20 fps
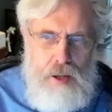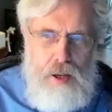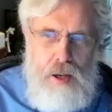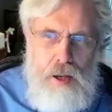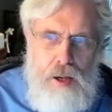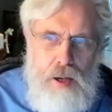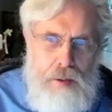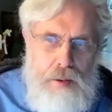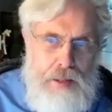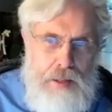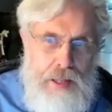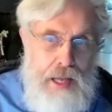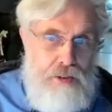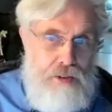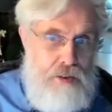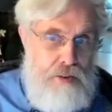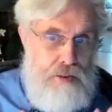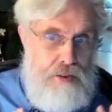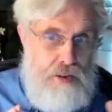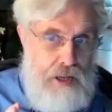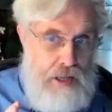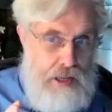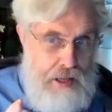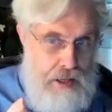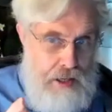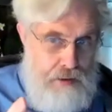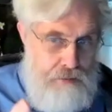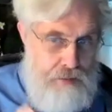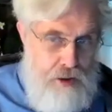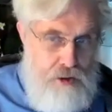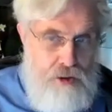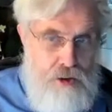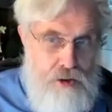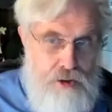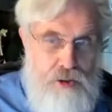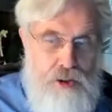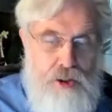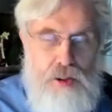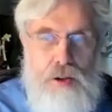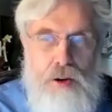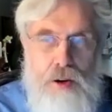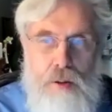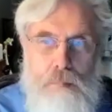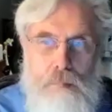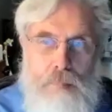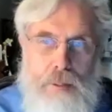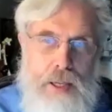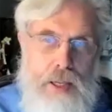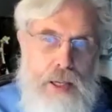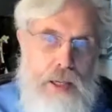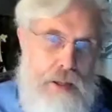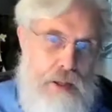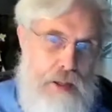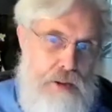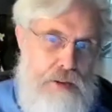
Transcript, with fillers: Uh, and that's conventional gene therapy,